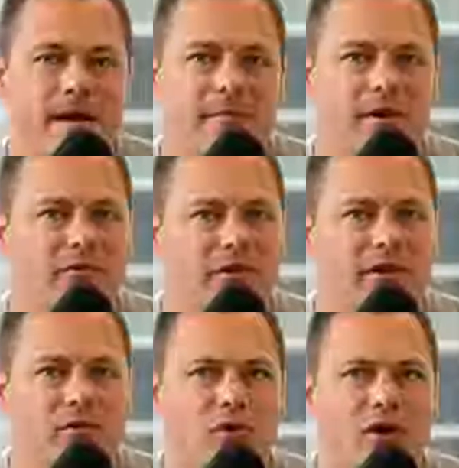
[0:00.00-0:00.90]
but
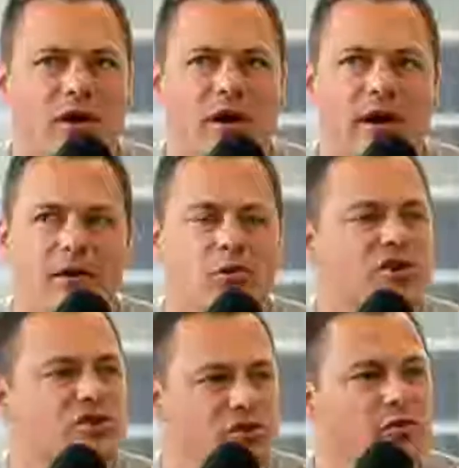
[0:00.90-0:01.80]
really more,
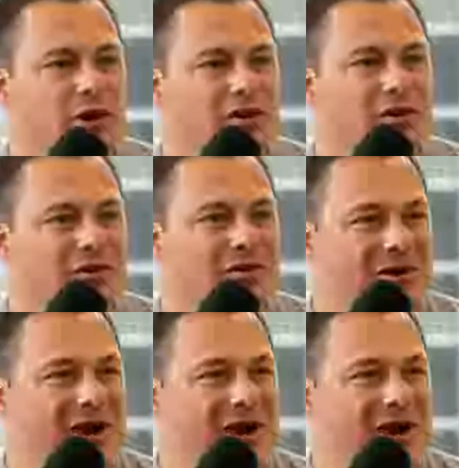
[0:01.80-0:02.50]
what should we do?